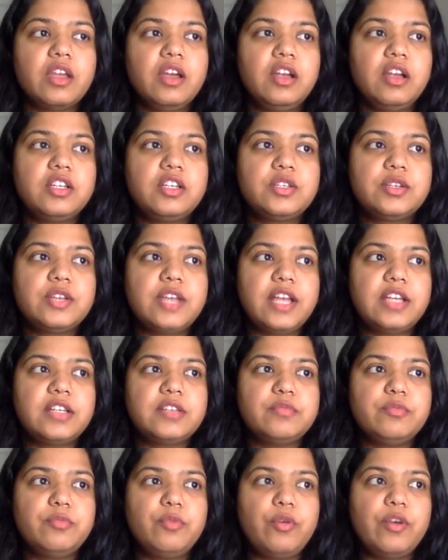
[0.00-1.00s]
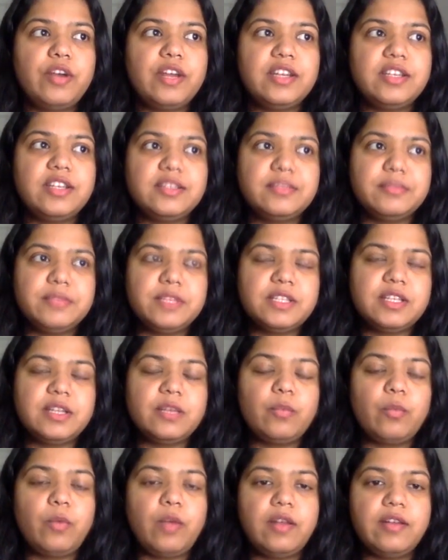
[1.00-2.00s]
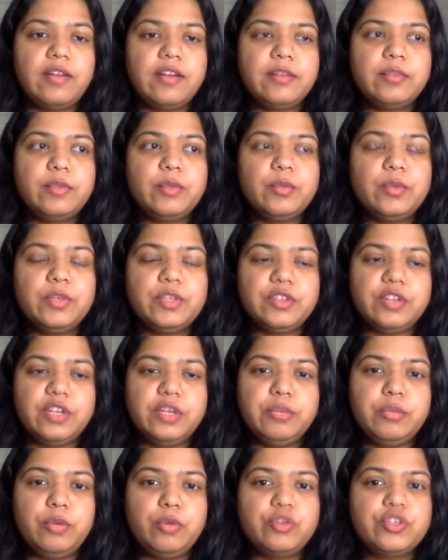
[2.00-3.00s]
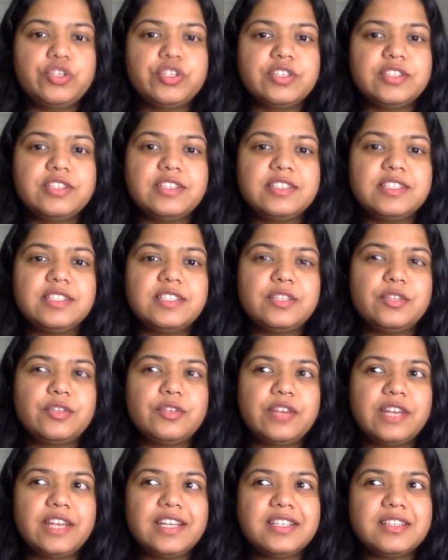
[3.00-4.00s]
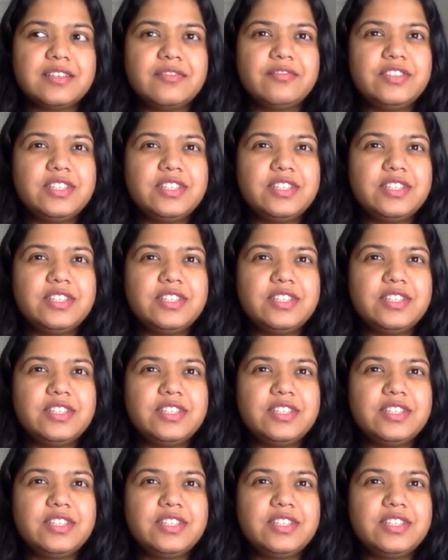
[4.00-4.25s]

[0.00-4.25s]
to get more intimate and vulnerable with your emotions, to create a